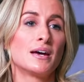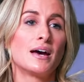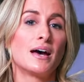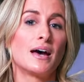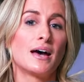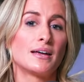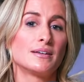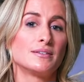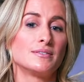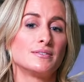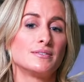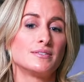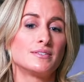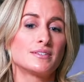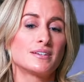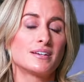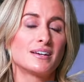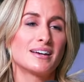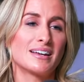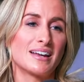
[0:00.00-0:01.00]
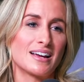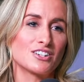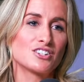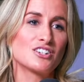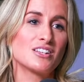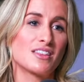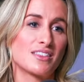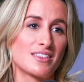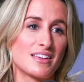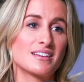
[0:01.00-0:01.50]
and and
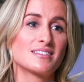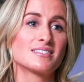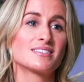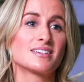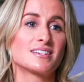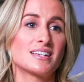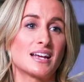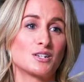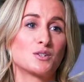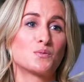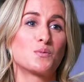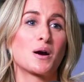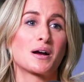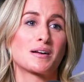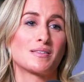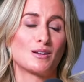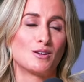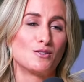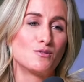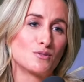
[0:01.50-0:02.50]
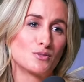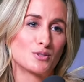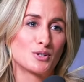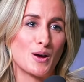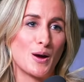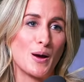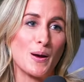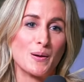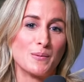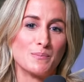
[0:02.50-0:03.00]
actually, the things that tend to work in the long
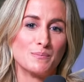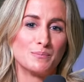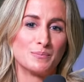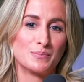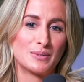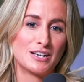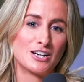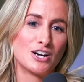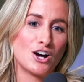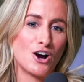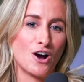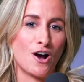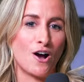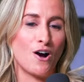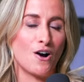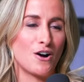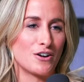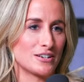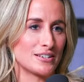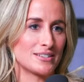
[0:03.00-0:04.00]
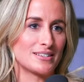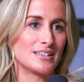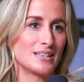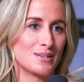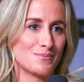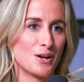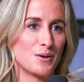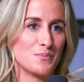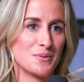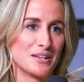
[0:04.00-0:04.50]
term are hardest in
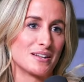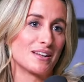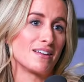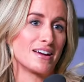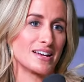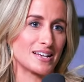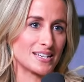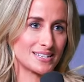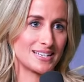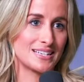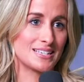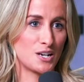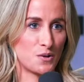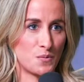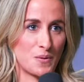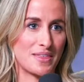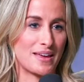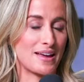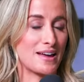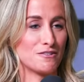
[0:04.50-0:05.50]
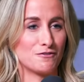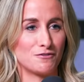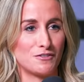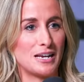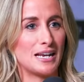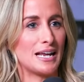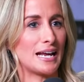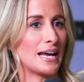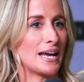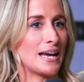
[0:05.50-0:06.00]
the moment, like sitting with it and
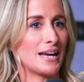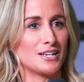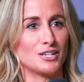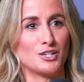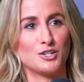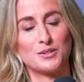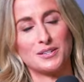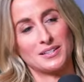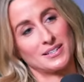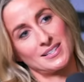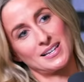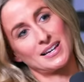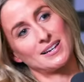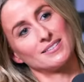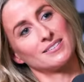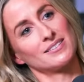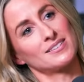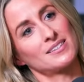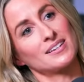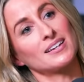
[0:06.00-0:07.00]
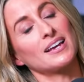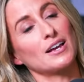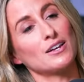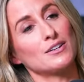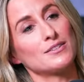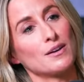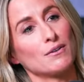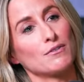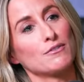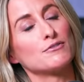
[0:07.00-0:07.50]
feeling it and using skills to get
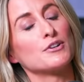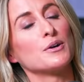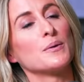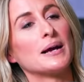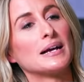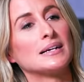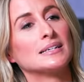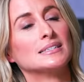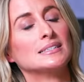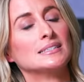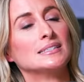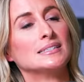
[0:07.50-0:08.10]
yourself through it.